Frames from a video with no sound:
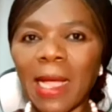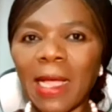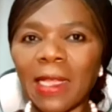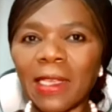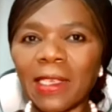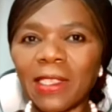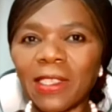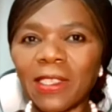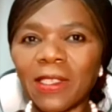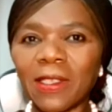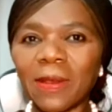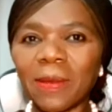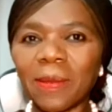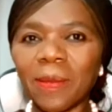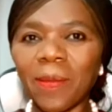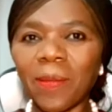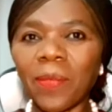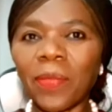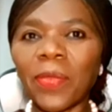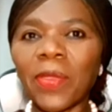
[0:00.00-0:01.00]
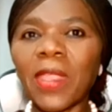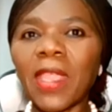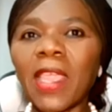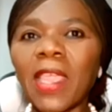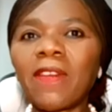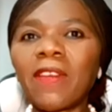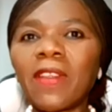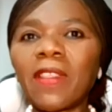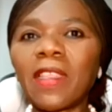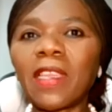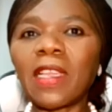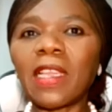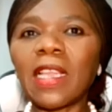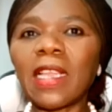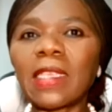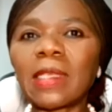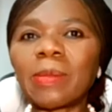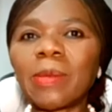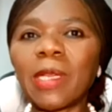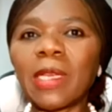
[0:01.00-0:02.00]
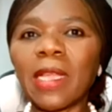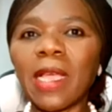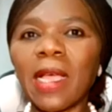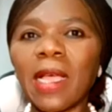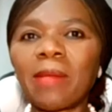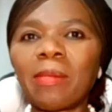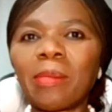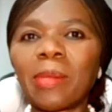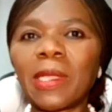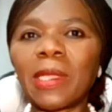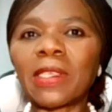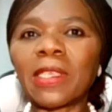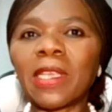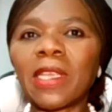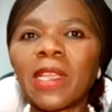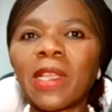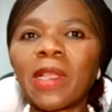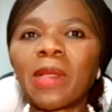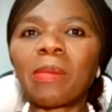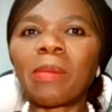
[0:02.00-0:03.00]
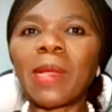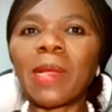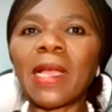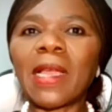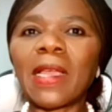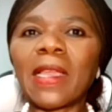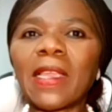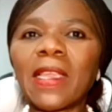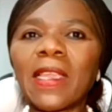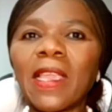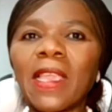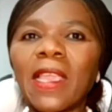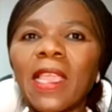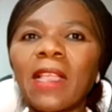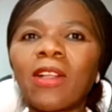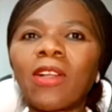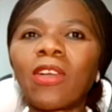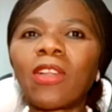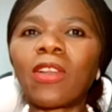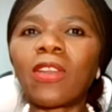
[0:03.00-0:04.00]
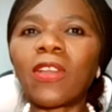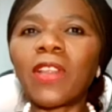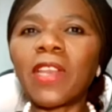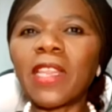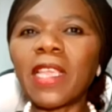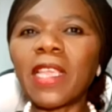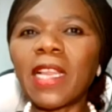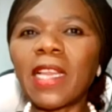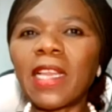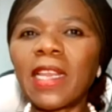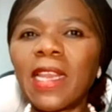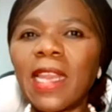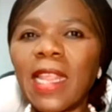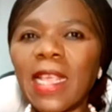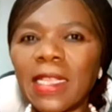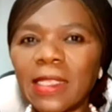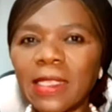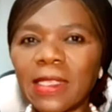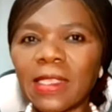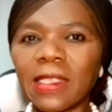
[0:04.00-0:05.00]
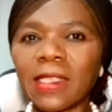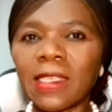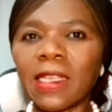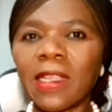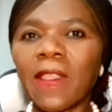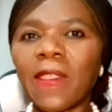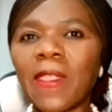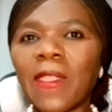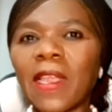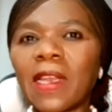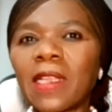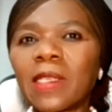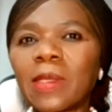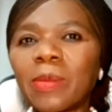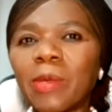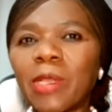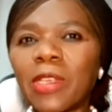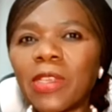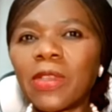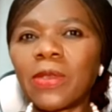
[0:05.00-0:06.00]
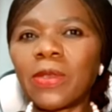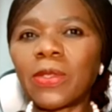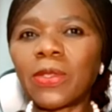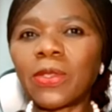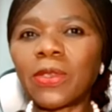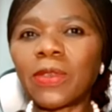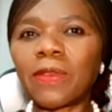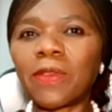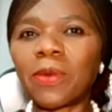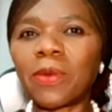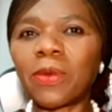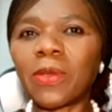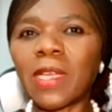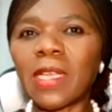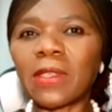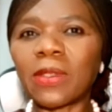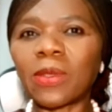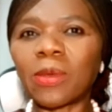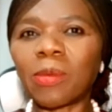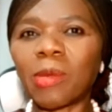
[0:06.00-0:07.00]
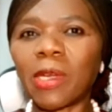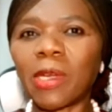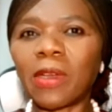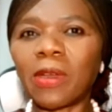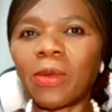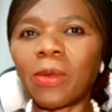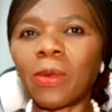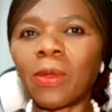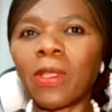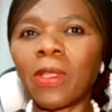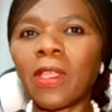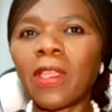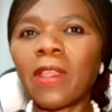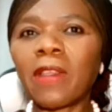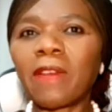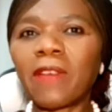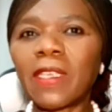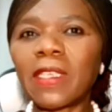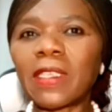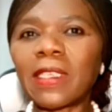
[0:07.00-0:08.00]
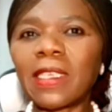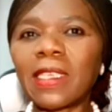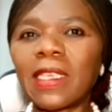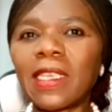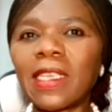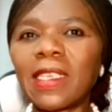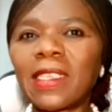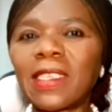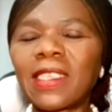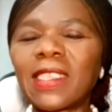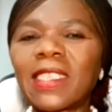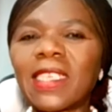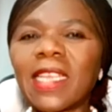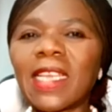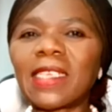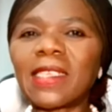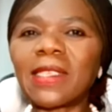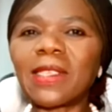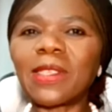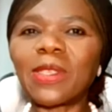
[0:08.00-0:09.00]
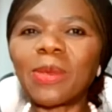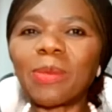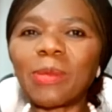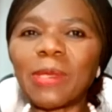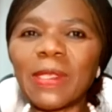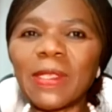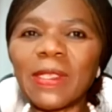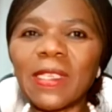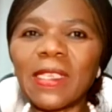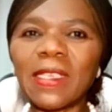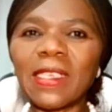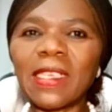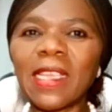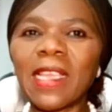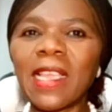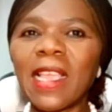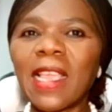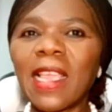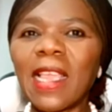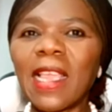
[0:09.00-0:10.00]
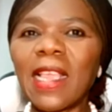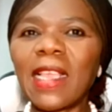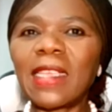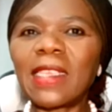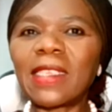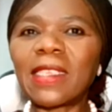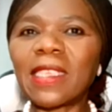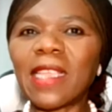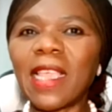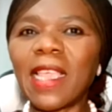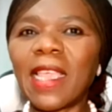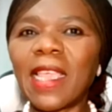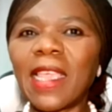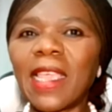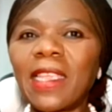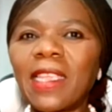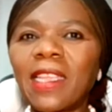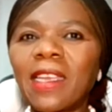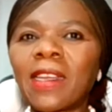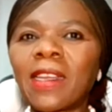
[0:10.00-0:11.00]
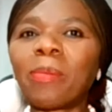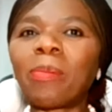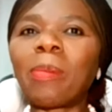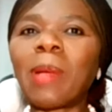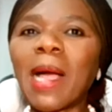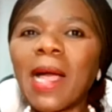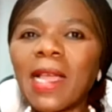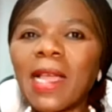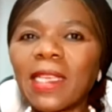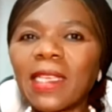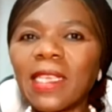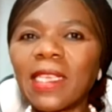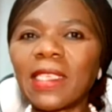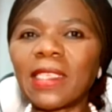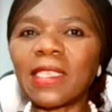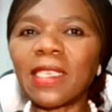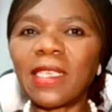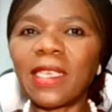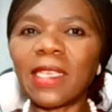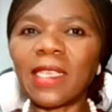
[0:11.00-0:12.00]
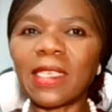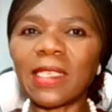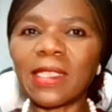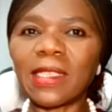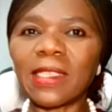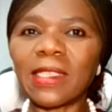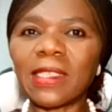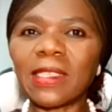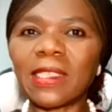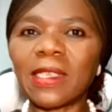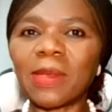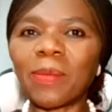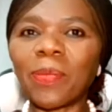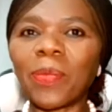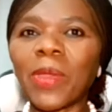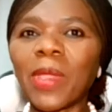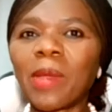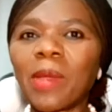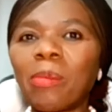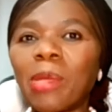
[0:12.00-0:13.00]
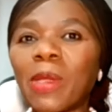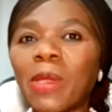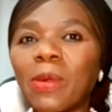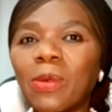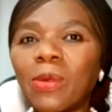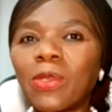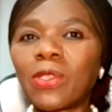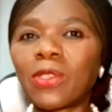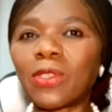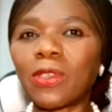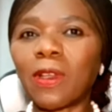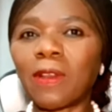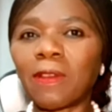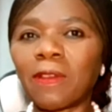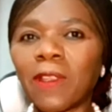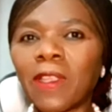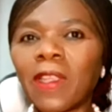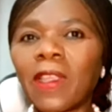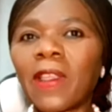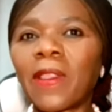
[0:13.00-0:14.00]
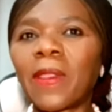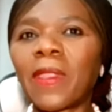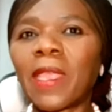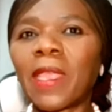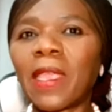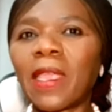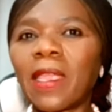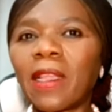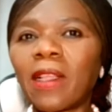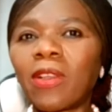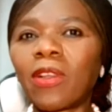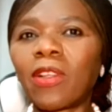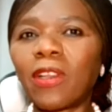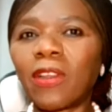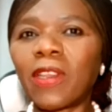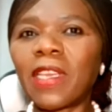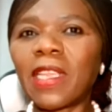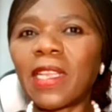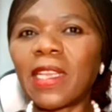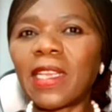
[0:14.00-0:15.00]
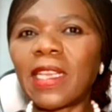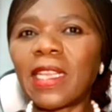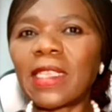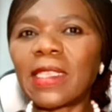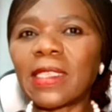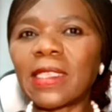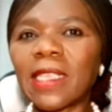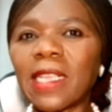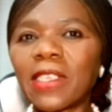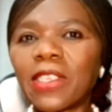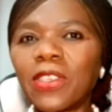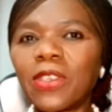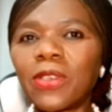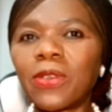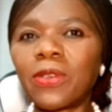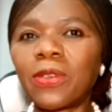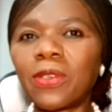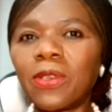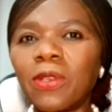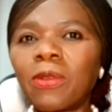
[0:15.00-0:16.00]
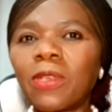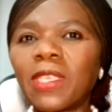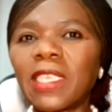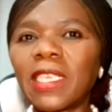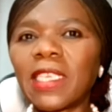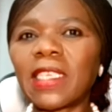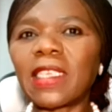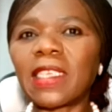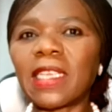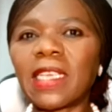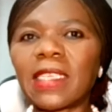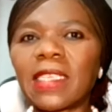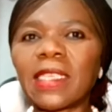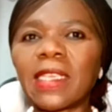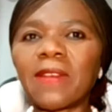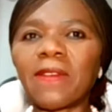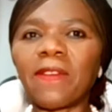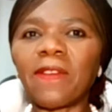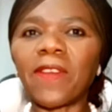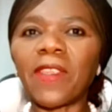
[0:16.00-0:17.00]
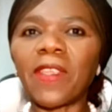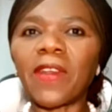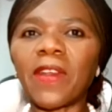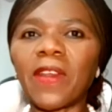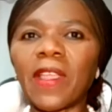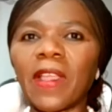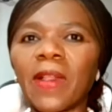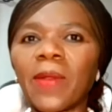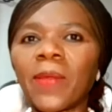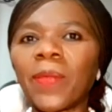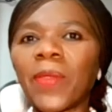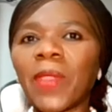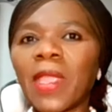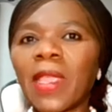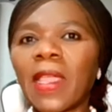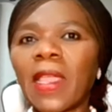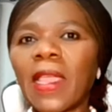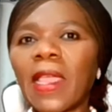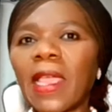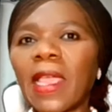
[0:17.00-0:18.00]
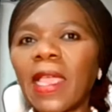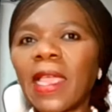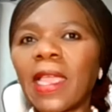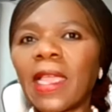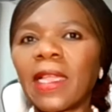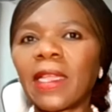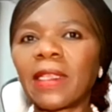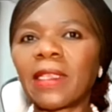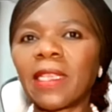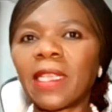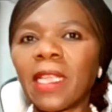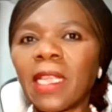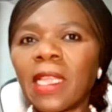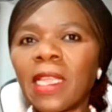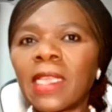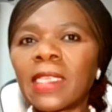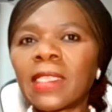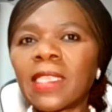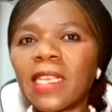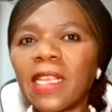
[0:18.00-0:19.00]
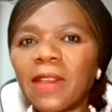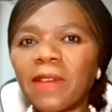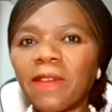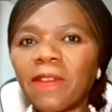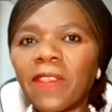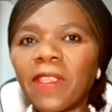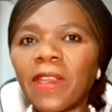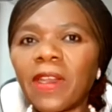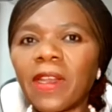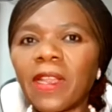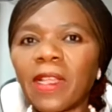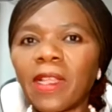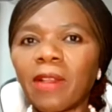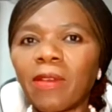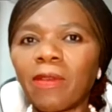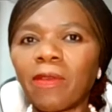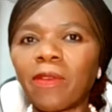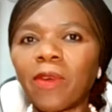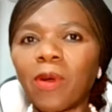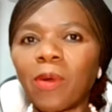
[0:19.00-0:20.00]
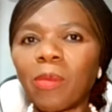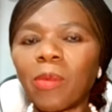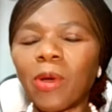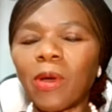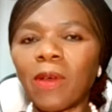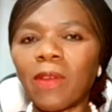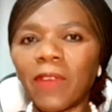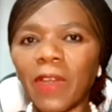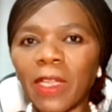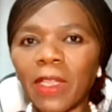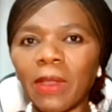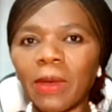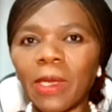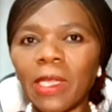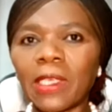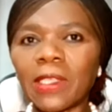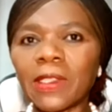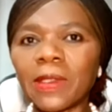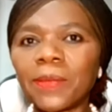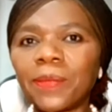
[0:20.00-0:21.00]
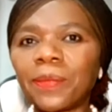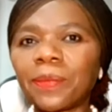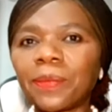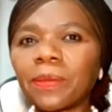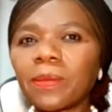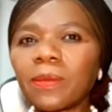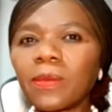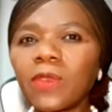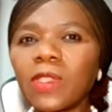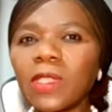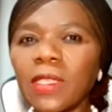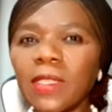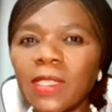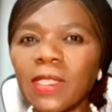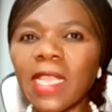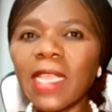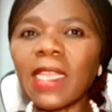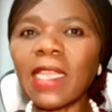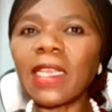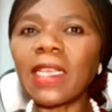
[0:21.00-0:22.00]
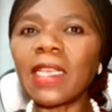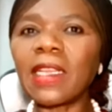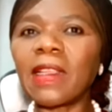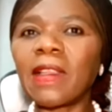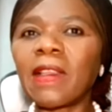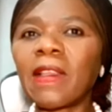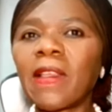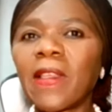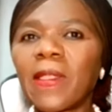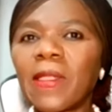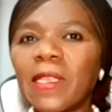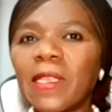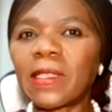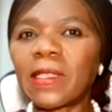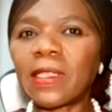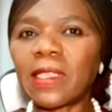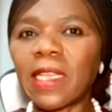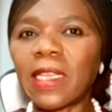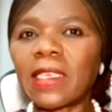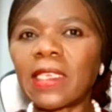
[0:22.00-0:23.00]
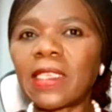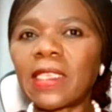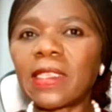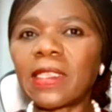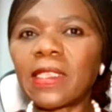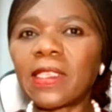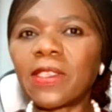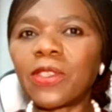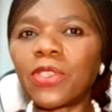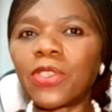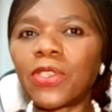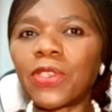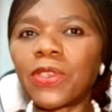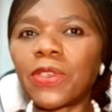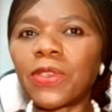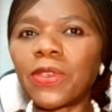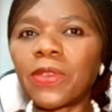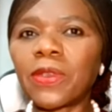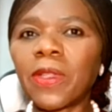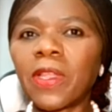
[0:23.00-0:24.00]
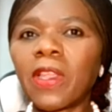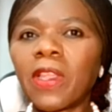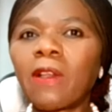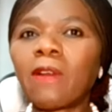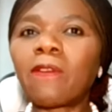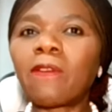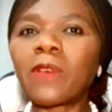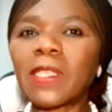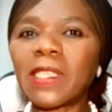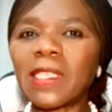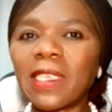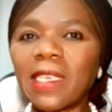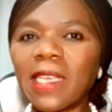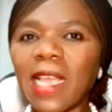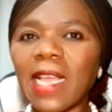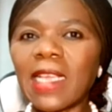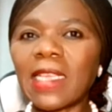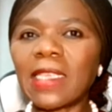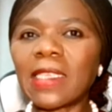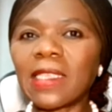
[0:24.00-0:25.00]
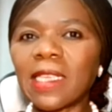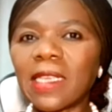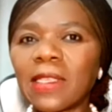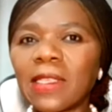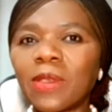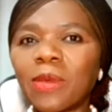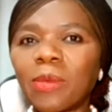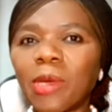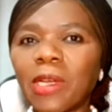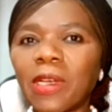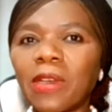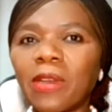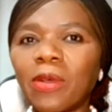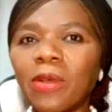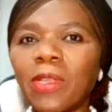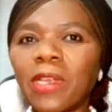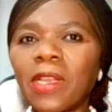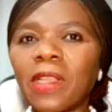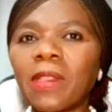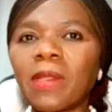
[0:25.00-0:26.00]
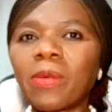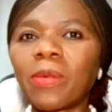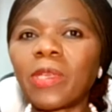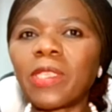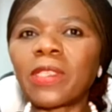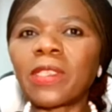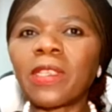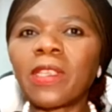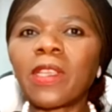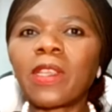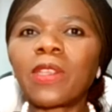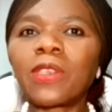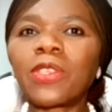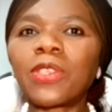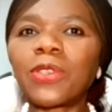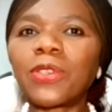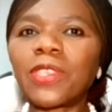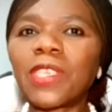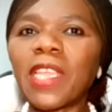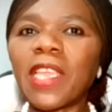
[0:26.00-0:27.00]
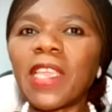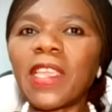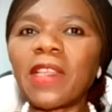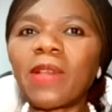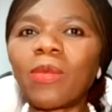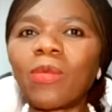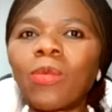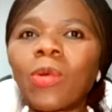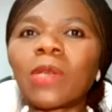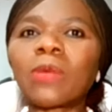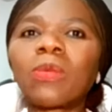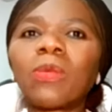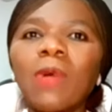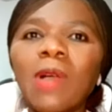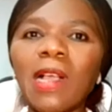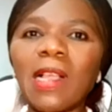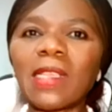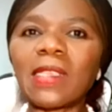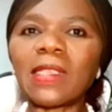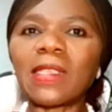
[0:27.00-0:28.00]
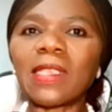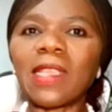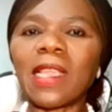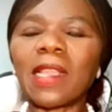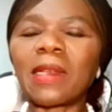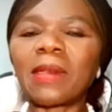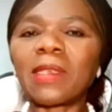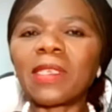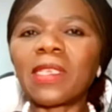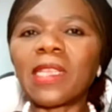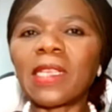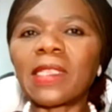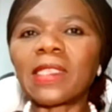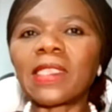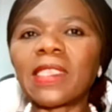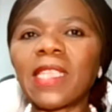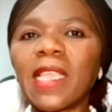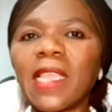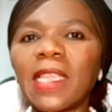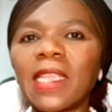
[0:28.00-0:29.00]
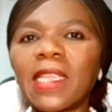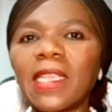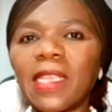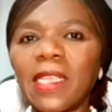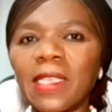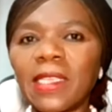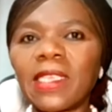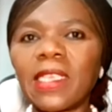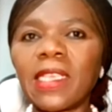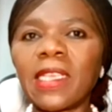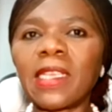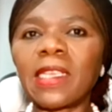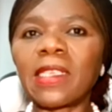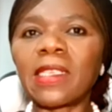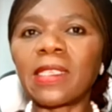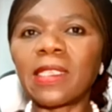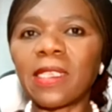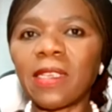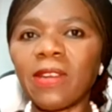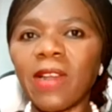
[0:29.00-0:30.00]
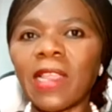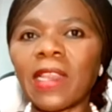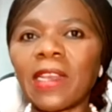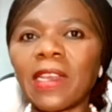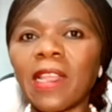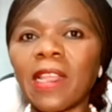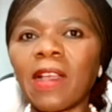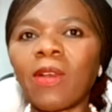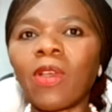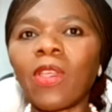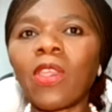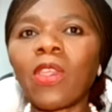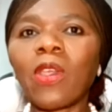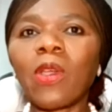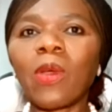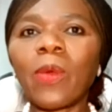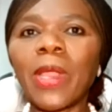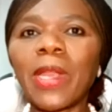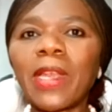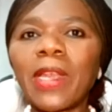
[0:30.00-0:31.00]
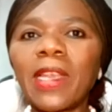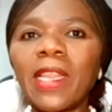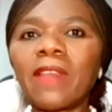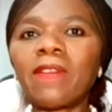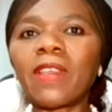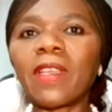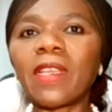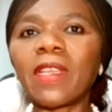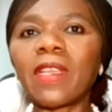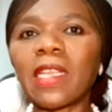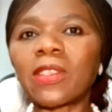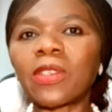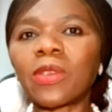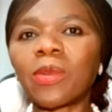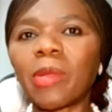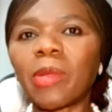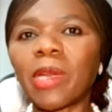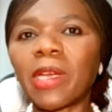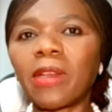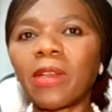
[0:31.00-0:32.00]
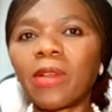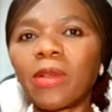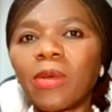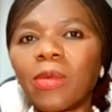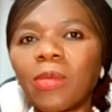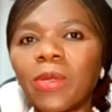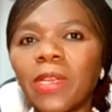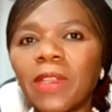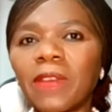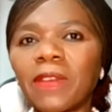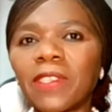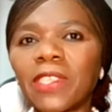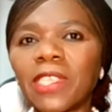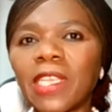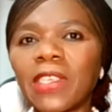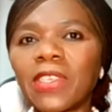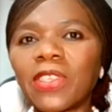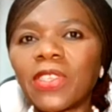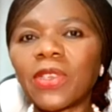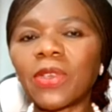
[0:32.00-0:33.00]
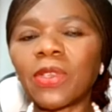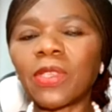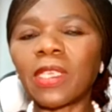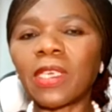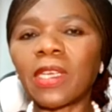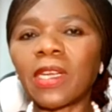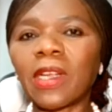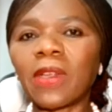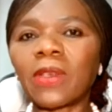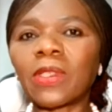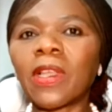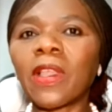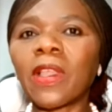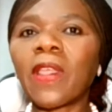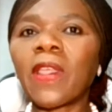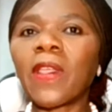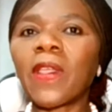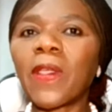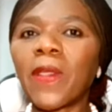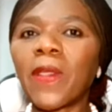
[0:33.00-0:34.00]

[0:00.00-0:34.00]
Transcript: But everything has been hampered by a colonial lens that has been used to view customary law. Firstly, it tends to be seen as a repugnant legal system because of the colonial lens that you looked at it as inferior and eh, as an inferior form of regulation. Secondly, there's a tendency to fossilize customary law. In other words, to take what was and, and say it is right now when living customary law would have changed on the ground.